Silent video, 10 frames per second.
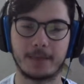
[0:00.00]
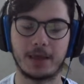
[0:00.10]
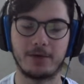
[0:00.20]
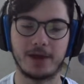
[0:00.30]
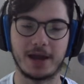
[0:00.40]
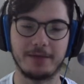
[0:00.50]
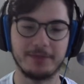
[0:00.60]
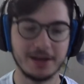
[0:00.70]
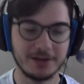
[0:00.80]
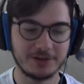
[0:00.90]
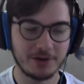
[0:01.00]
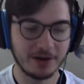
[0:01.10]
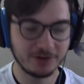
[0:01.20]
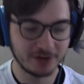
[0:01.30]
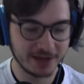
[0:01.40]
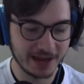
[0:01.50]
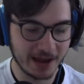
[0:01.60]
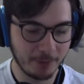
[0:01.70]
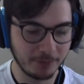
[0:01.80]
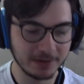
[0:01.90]
Okay, so actually
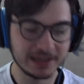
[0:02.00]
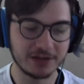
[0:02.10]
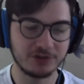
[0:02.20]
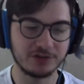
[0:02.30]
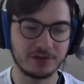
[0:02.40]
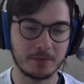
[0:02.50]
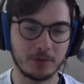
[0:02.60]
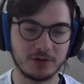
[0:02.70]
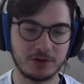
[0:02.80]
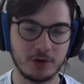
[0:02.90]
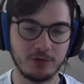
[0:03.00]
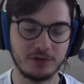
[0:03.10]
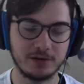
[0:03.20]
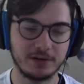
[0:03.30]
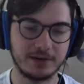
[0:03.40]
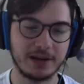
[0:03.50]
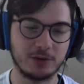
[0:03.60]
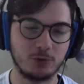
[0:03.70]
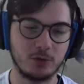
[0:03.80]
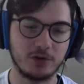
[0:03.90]
our relationship with social
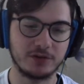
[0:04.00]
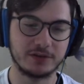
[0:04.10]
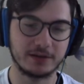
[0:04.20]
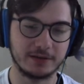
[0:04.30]
networks,